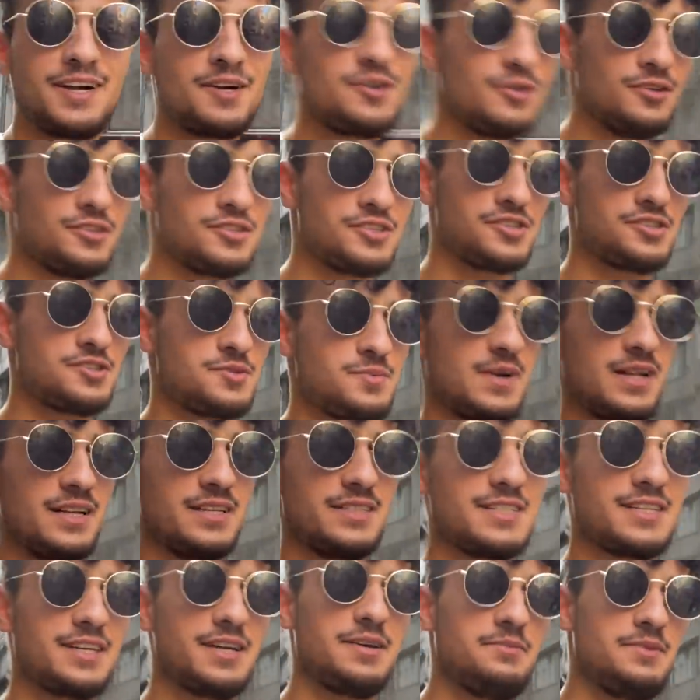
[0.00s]
culture as well,
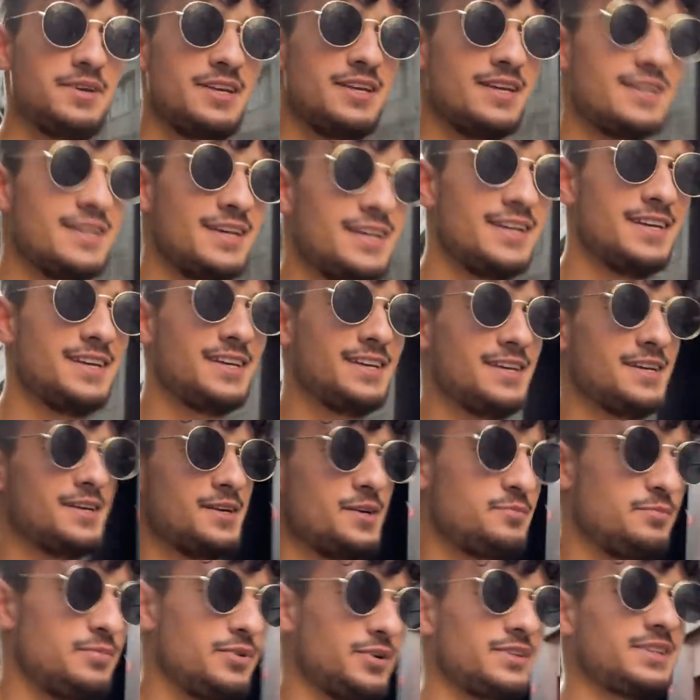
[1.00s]
do you get me?
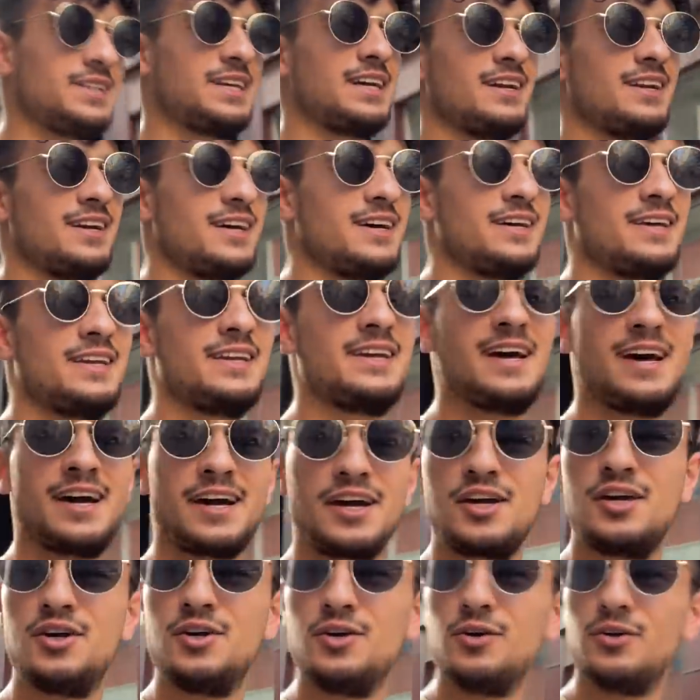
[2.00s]
But they're like, yeah,
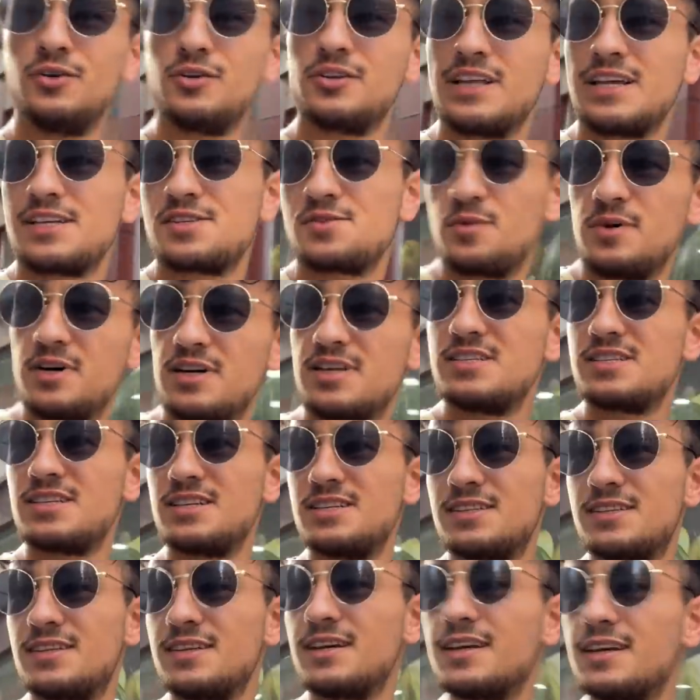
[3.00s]
cool, that's what he's
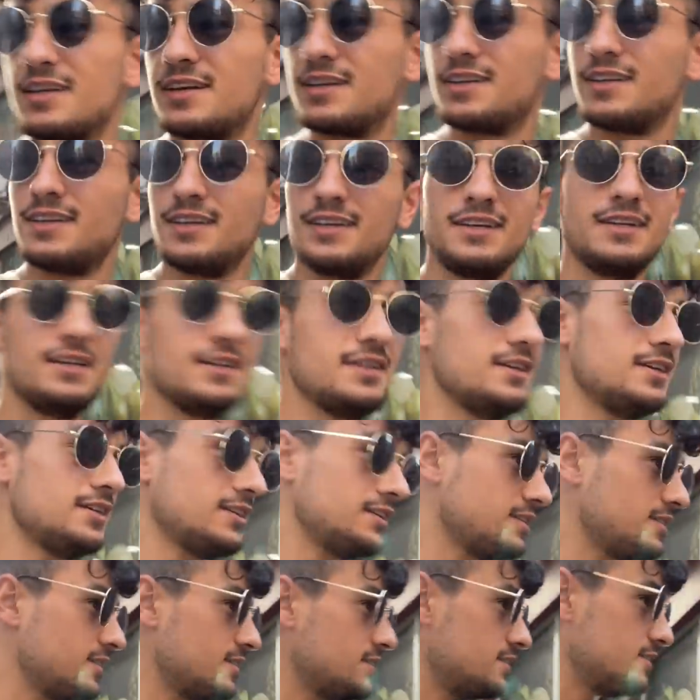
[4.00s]
into.
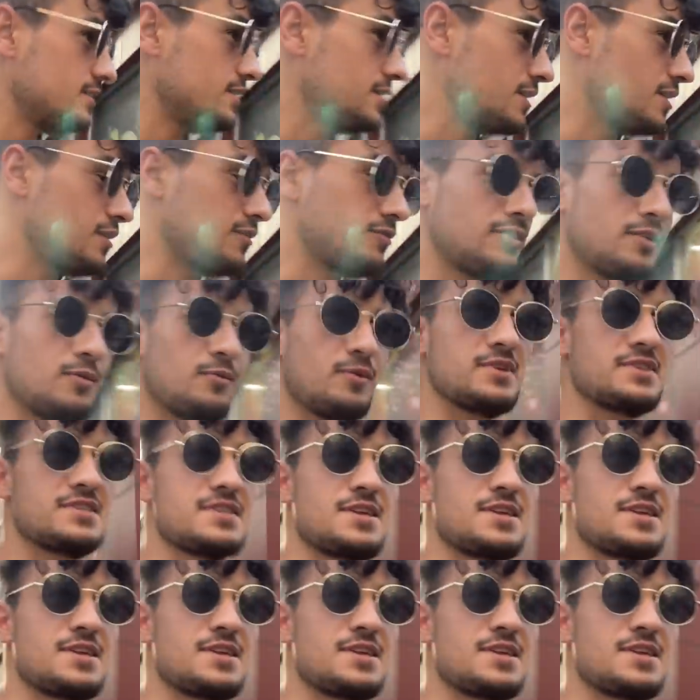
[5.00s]
You know, if he wants